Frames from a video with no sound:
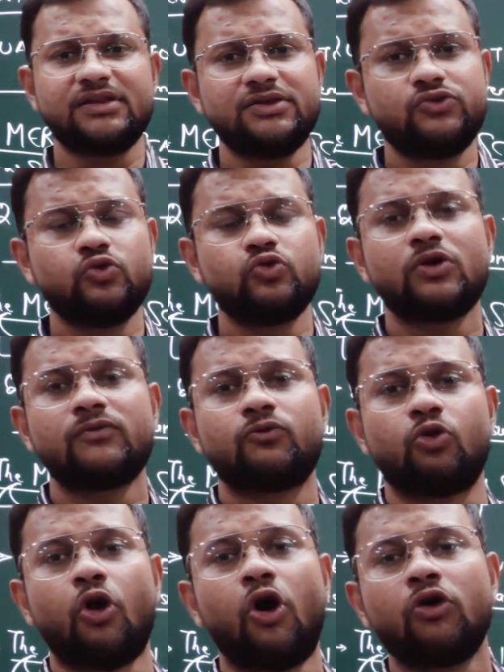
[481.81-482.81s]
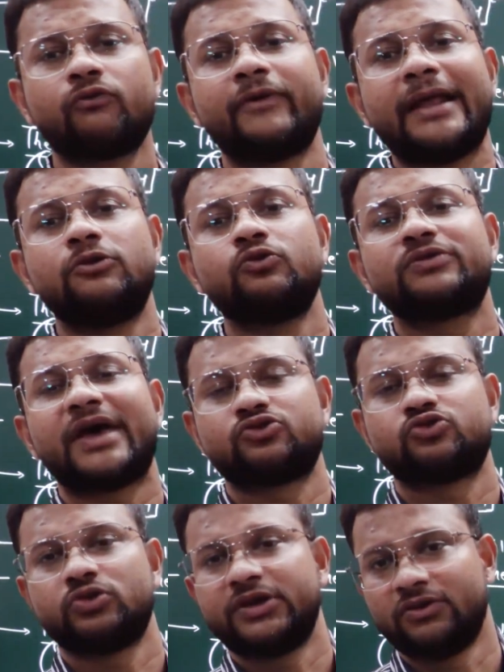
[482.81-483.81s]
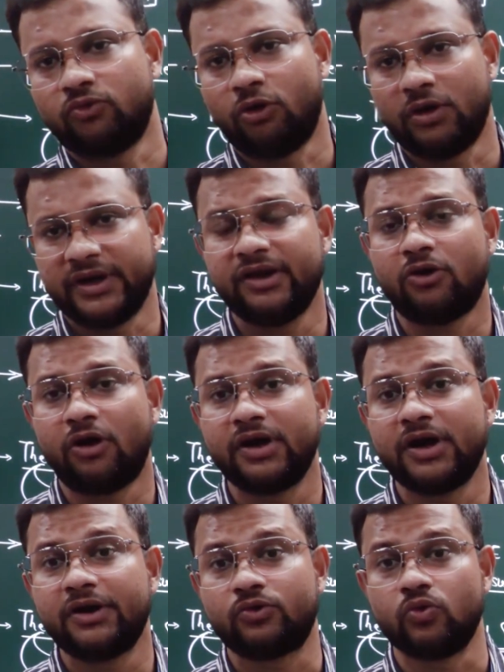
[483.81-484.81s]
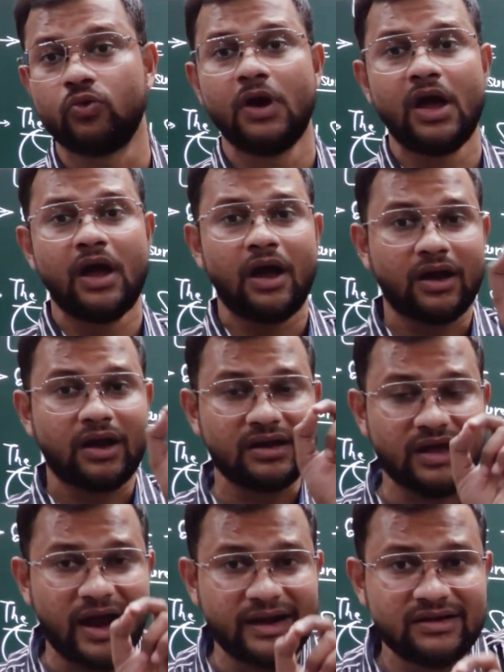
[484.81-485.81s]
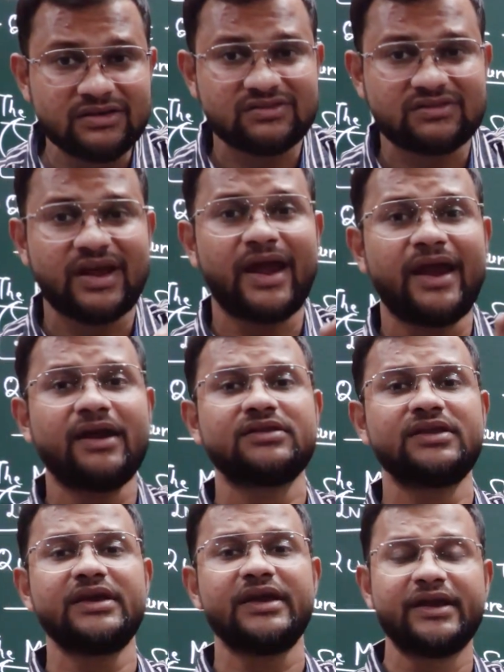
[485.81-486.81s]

the use of log values actually involved in order to understand the